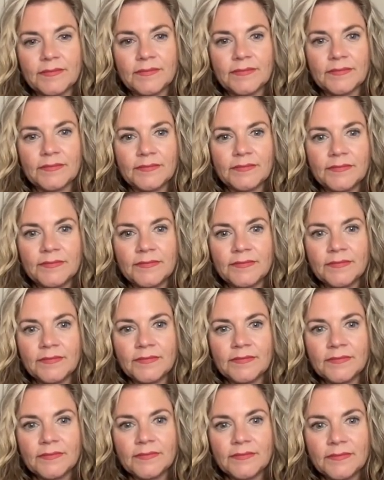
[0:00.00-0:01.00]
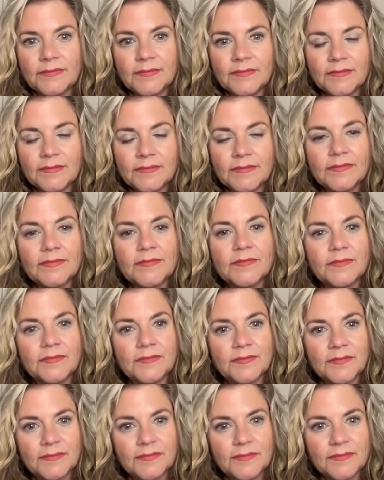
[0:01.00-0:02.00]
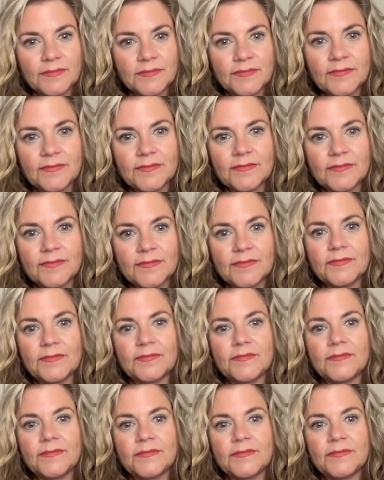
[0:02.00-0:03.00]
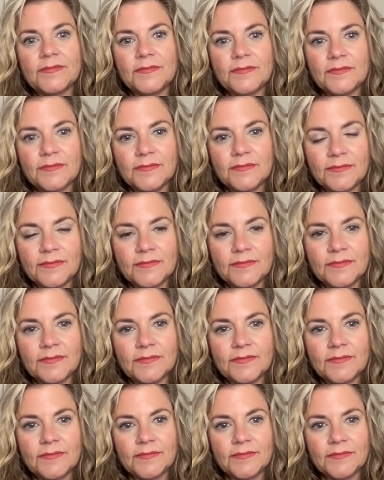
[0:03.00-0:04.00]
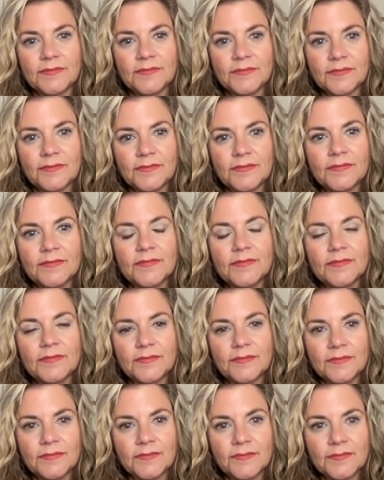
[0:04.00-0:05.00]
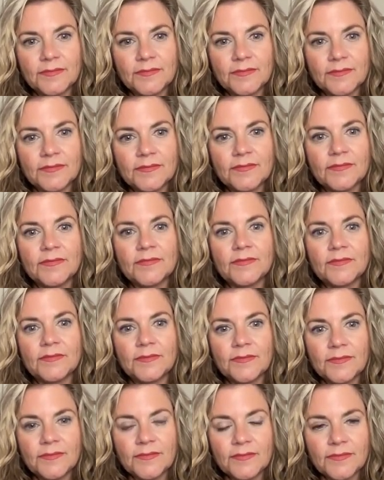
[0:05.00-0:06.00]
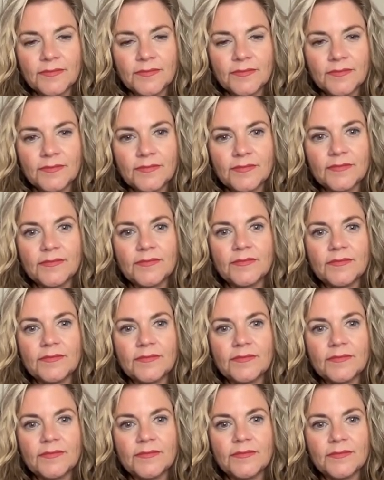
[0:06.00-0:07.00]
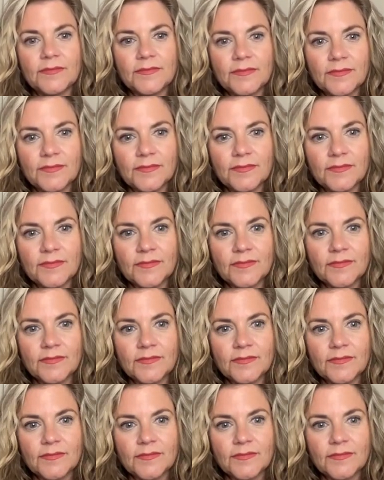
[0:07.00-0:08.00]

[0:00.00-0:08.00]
(not speaking)